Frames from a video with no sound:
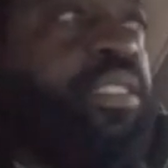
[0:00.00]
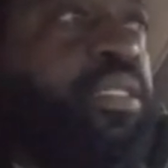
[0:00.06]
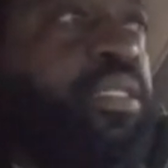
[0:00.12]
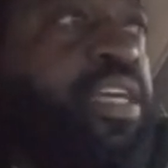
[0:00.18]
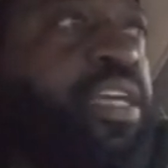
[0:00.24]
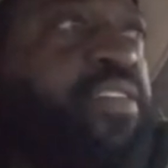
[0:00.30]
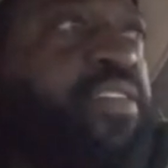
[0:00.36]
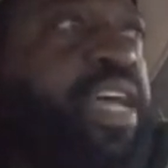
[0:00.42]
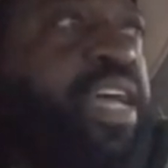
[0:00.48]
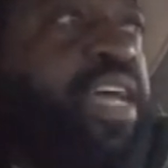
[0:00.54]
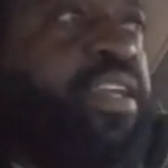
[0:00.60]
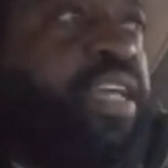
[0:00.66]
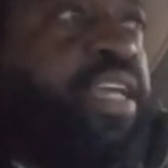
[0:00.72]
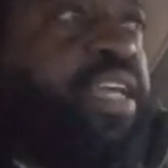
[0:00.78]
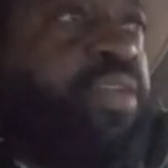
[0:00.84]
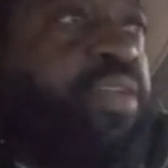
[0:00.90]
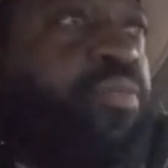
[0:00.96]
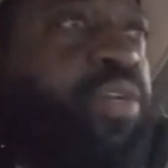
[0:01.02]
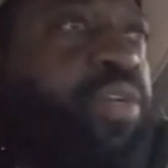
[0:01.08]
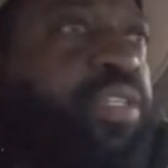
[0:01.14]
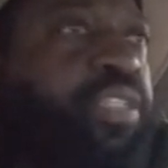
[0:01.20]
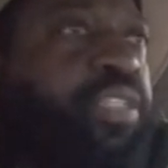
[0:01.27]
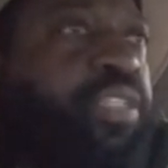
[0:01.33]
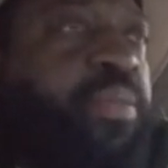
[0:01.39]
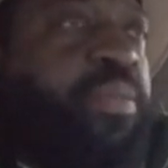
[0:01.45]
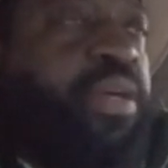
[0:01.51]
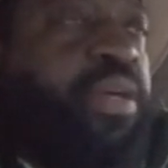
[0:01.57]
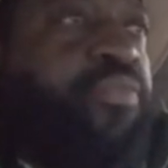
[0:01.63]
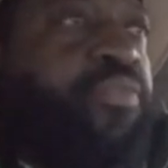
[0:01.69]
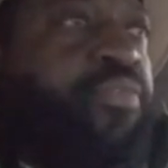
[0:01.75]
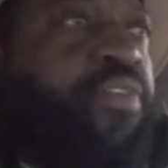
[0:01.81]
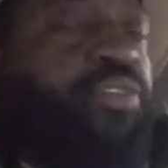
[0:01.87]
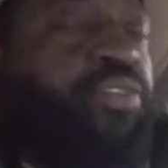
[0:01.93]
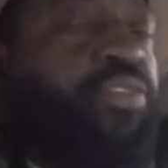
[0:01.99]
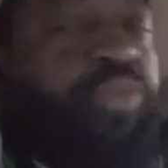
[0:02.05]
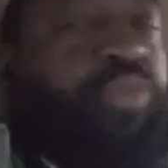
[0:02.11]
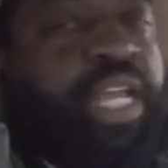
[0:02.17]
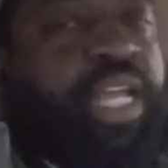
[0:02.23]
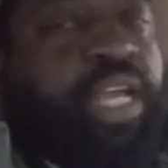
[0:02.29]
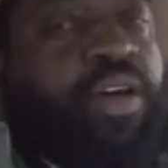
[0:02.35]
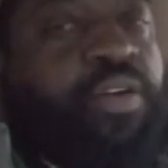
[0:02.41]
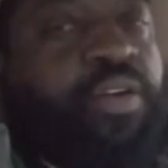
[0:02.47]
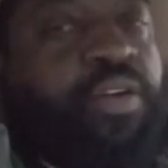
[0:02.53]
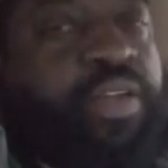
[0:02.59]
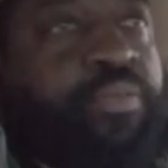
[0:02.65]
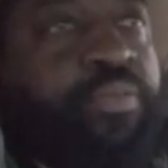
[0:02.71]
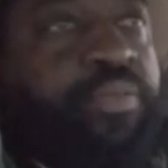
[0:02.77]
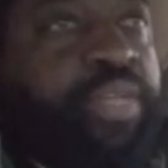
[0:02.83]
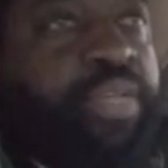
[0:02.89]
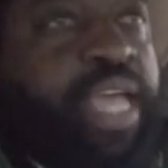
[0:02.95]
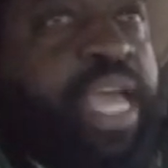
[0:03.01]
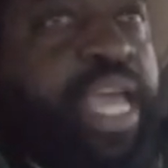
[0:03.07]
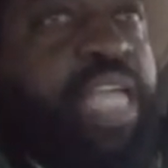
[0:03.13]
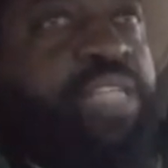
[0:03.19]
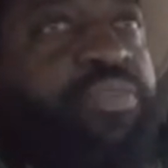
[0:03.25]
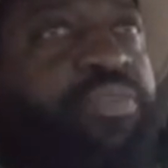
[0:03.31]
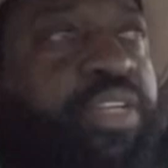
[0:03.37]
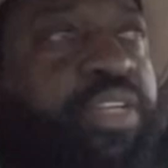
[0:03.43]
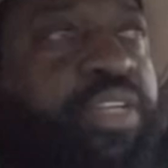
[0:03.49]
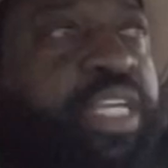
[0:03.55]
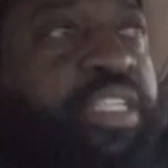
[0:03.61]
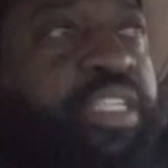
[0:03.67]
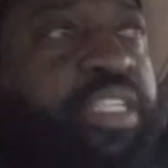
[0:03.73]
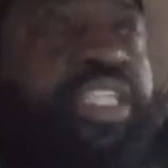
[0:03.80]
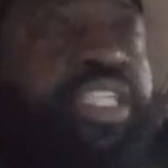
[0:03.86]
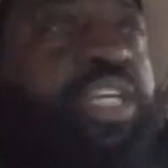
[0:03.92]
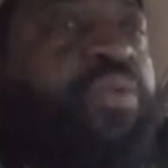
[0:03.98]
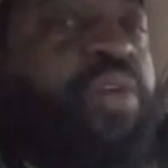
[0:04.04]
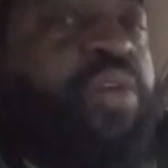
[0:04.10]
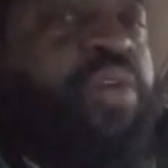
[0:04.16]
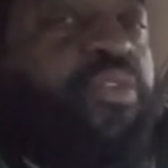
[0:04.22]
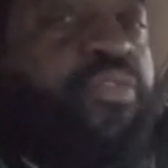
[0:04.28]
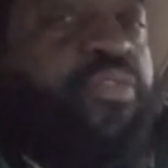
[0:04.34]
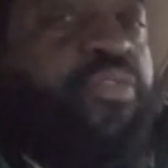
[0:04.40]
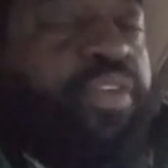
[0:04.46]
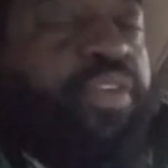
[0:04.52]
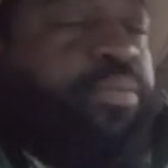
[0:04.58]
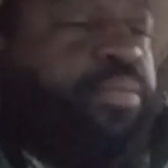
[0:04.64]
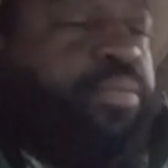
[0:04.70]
Every now and then it wouldn't give me a false reading on the gas filter. It still would overfill.